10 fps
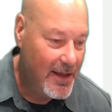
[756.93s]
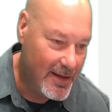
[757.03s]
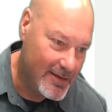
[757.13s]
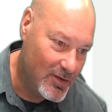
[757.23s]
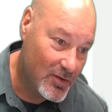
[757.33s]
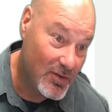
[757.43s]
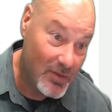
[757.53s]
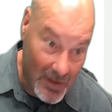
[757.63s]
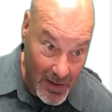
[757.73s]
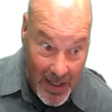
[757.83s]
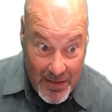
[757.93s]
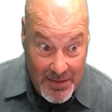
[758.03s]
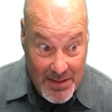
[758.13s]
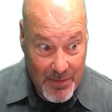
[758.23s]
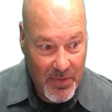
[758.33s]
And you're doing a lot of the
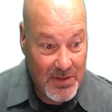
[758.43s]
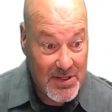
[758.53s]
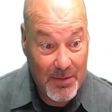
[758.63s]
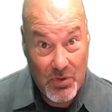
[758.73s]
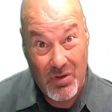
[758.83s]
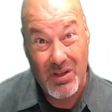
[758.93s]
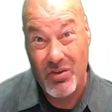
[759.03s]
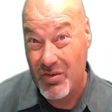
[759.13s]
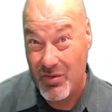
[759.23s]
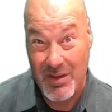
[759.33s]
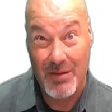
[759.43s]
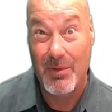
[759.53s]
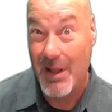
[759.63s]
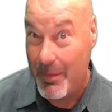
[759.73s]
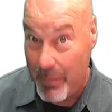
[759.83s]
same things I'm doing, and you're doing them
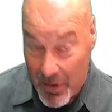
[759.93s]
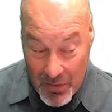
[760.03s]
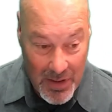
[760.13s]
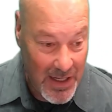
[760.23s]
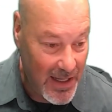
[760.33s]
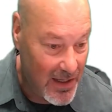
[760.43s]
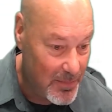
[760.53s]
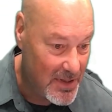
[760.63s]
a lot better than I am.